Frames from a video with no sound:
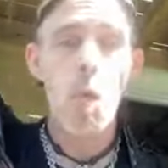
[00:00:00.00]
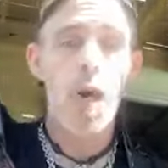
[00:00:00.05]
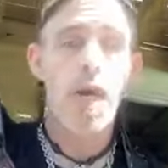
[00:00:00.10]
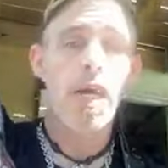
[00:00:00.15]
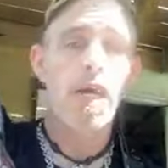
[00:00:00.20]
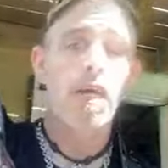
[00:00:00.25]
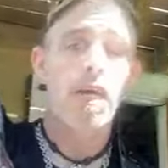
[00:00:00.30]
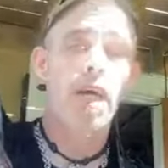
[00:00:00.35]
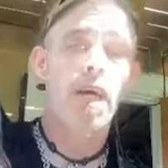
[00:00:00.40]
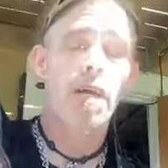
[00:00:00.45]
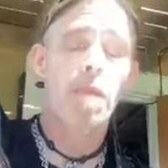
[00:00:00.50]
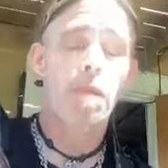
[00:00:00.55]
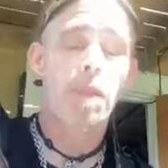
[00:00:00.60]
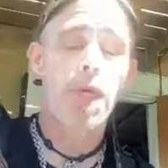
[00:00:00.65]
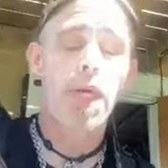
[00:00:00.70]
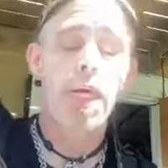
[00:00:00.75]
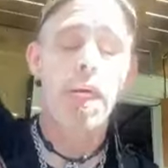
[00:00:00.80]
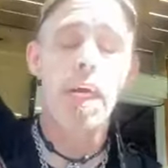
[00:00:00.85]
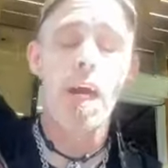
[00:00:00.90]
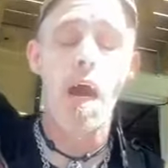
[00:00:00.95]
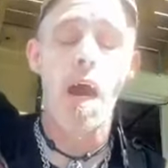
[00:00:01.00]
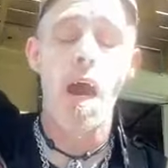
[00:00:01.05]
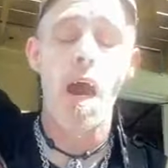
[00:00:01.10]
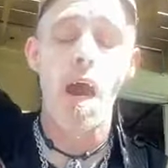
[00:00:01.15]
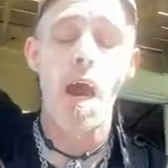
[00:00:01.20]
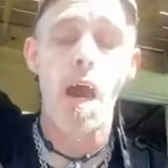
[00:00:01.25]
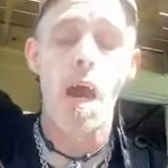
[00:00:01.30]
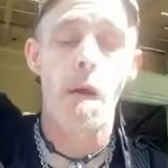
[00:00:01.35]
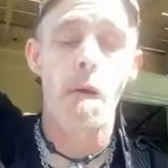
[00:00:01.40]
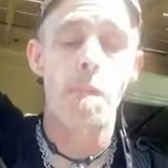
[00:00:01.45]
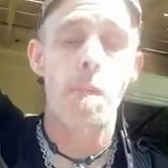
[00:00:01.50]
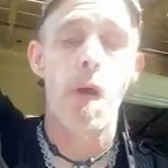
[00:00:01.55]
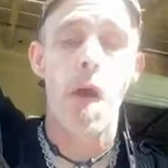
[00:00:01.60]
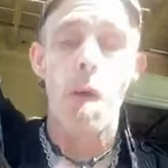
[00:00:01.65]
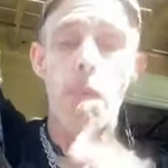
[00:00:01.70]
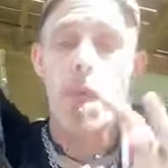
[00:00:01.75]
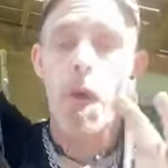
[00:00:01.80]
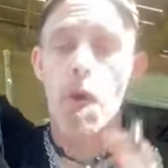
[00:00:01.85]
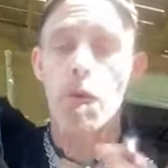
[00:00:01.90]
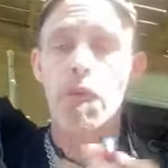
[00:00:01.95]
we are going to be uh,
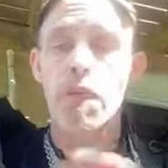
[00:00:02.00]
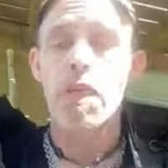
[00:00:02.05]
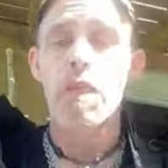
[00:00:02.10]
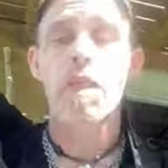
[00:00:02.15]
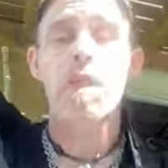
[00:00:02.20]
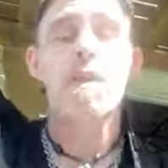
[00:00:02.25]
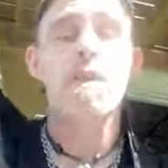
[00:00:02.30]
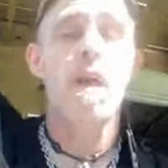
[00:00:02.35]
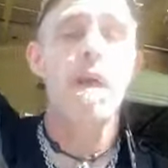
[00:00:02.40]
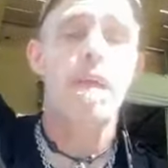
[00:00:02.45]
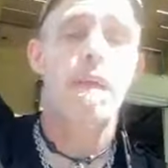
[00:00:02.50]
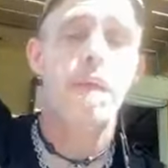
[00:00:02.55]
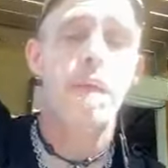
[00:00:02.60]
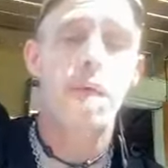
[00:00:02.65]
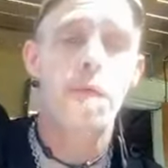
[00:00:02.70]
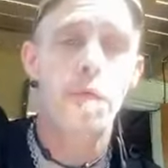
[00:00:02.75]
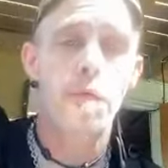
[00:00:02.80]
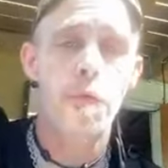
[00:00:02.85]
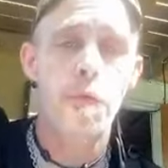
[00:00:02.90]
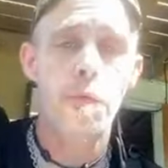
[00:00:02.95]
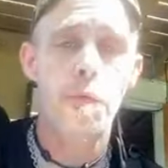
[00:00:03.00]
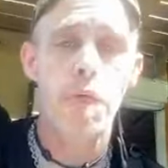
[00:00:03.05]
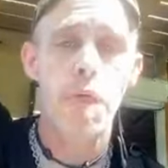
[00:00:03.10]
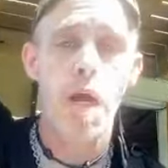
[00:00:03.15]
posting this on the YouTube